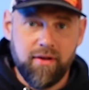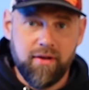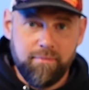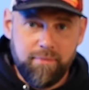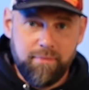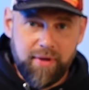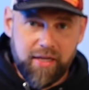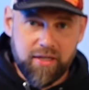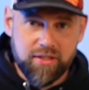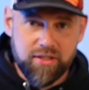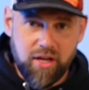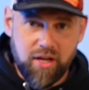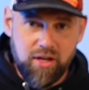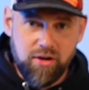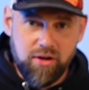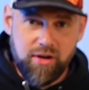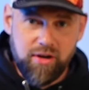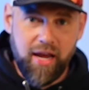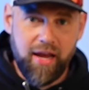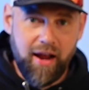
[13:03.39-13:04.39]
because you
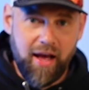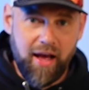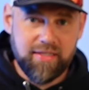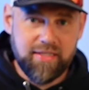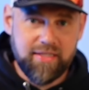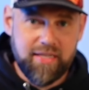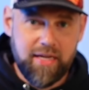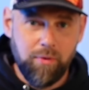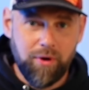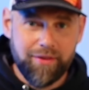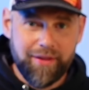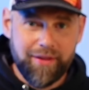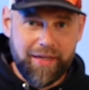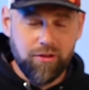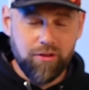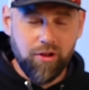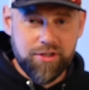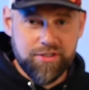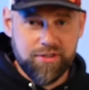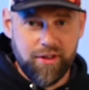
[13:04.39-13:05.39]
cannot see what lean
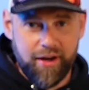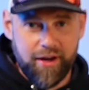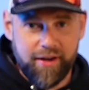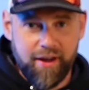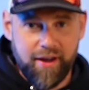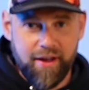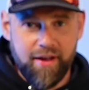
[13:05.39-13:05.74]
looks like